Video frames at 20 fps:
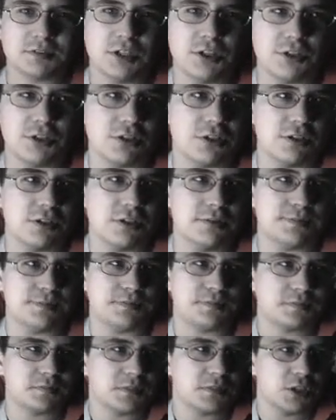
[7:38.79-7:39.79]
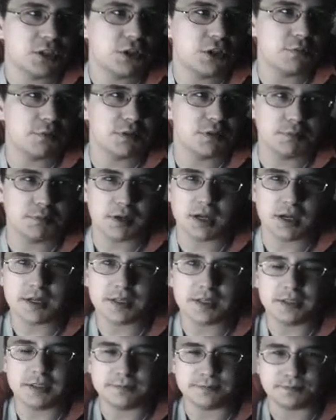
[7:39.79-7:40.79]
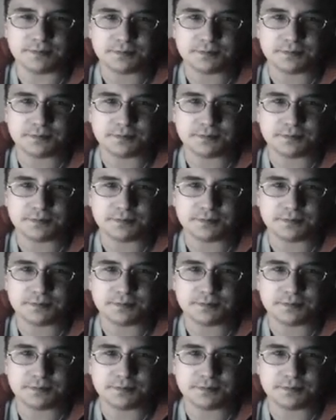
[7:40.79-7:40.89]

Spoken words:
the human body,